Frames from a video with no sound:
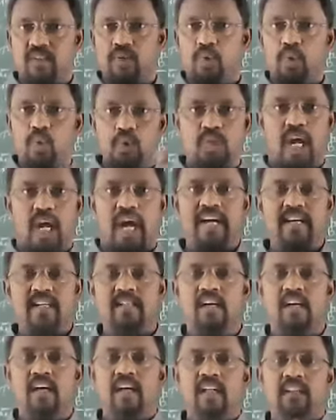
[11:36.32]
two sides,
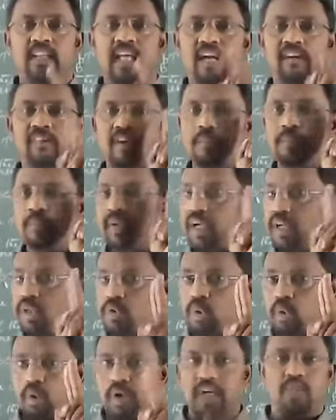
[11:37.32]
there will be a
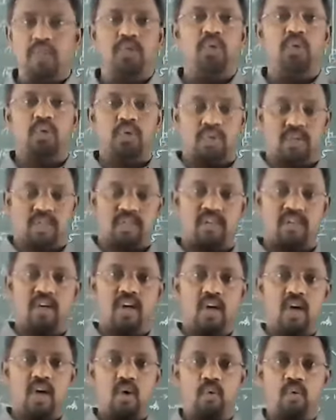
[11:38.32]
two ratios.
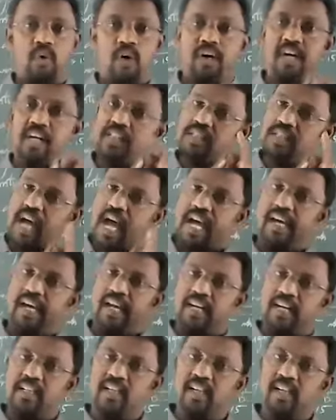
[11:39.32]
One is
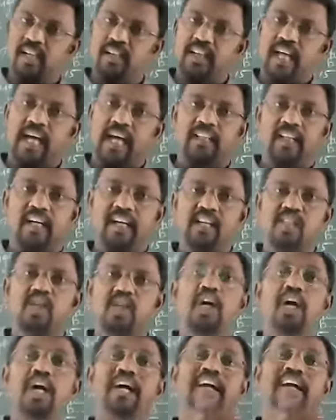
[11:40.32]
direct, the other is
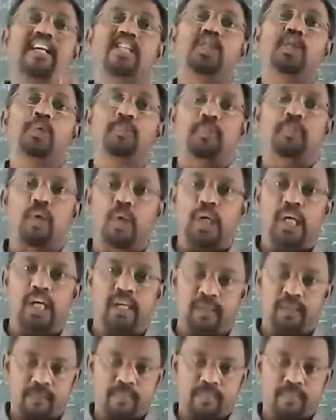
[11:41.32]
reciprocal.